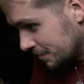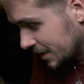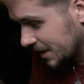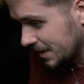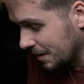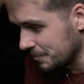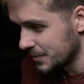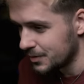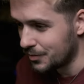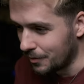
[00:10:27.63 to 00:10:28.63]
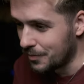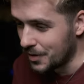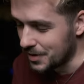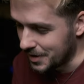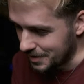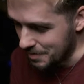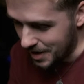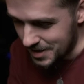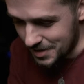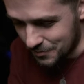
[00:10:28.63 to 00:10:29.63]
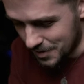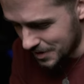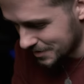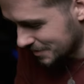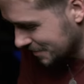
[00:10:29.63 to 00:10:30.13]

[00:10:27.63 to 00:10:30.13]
but yeah so far uh, I live with it